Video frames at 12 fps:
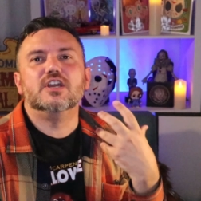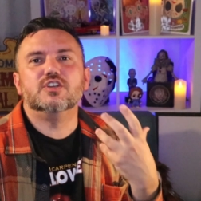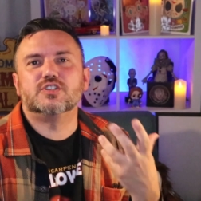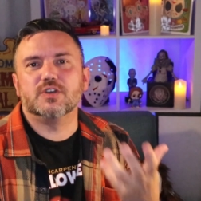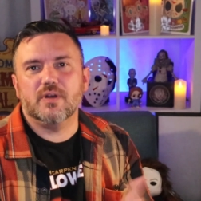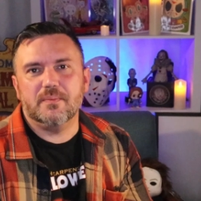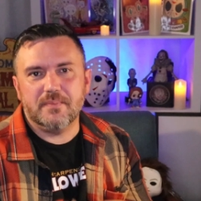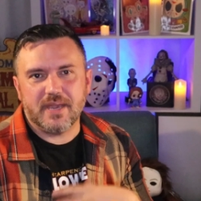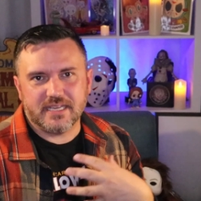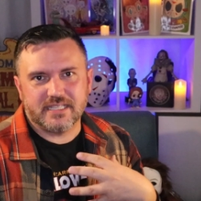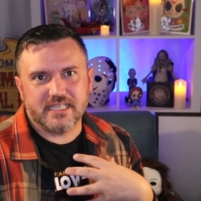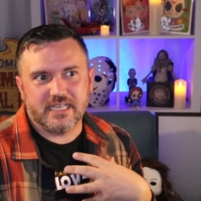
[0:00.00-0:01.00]
So it
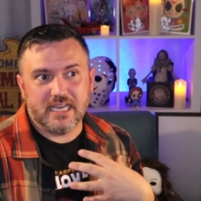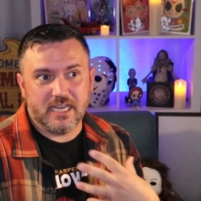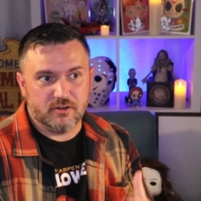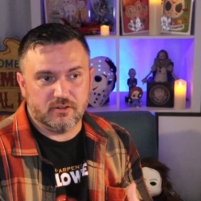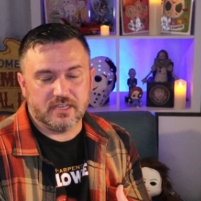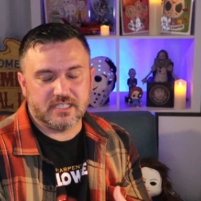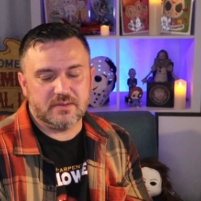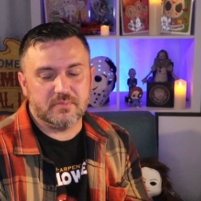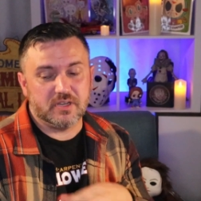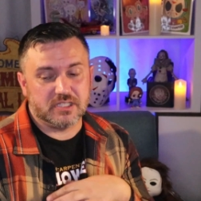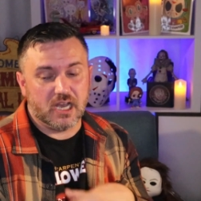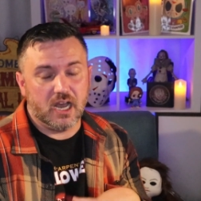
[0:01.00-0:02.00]
makes it interesting
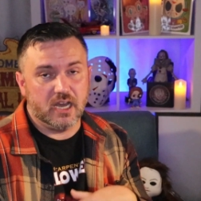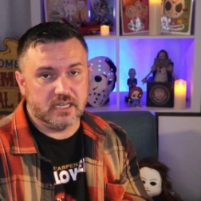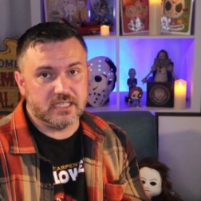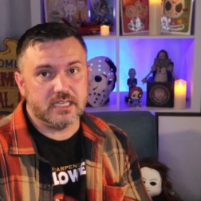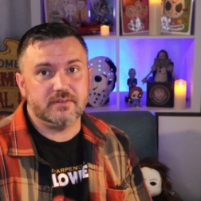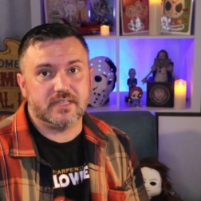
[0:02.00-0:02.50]
because honestly,